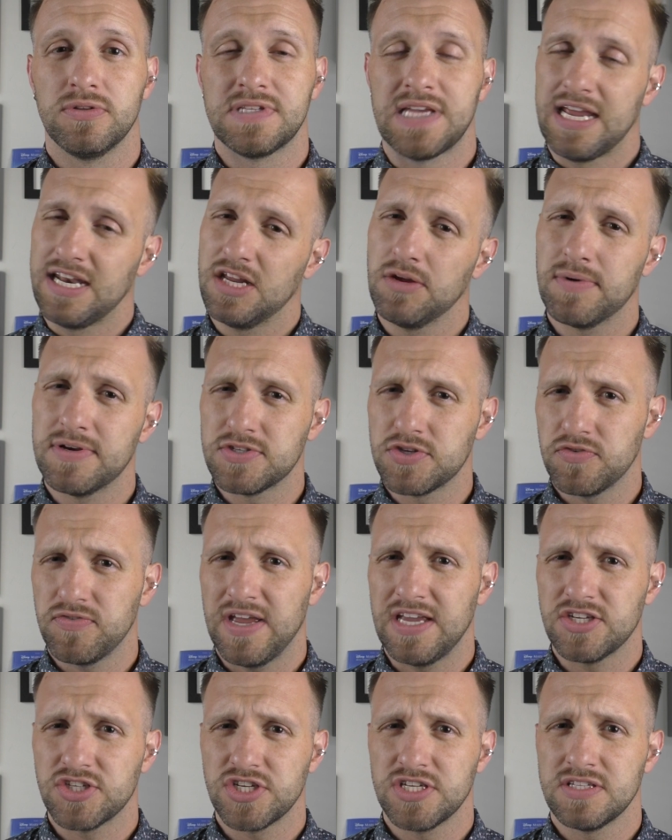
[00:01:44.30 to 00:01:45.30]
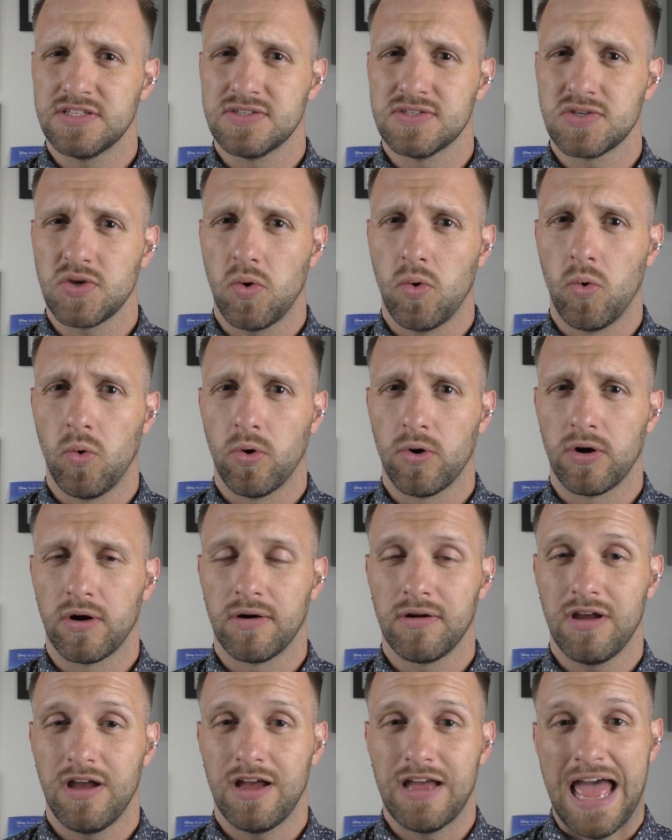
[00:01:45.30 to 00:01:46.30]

dining reservations or